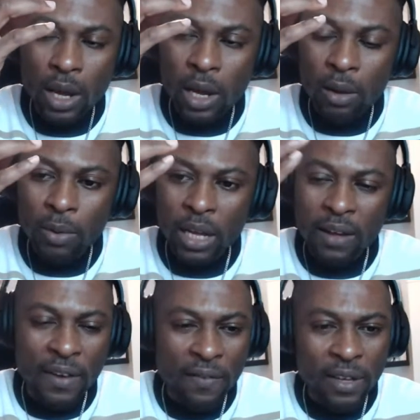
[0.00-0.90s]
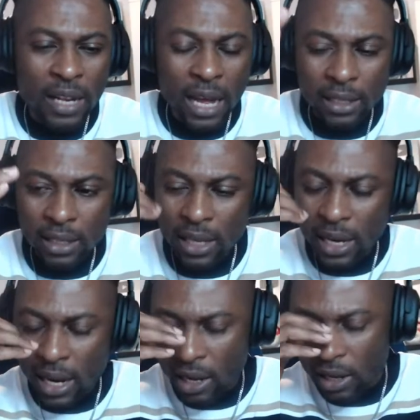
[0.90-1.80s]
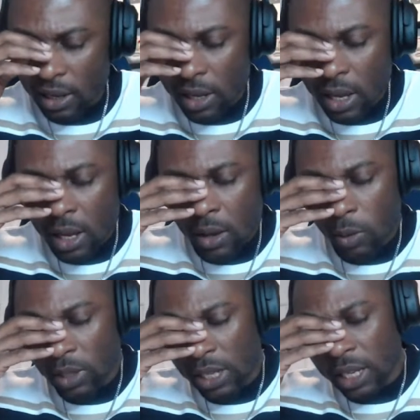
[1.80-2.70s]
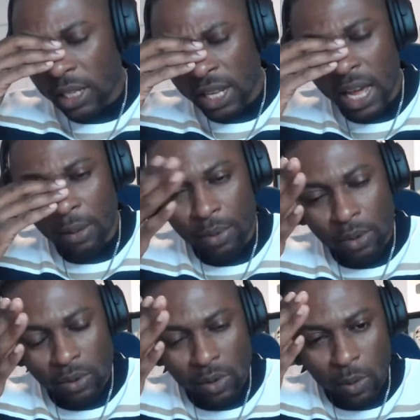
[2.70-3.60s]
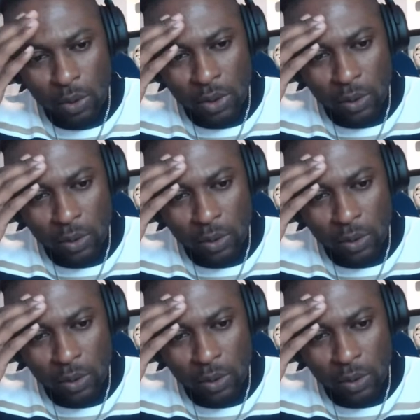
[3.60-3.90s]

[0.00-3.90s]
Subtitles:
'cause I think that they said did he abuse someone,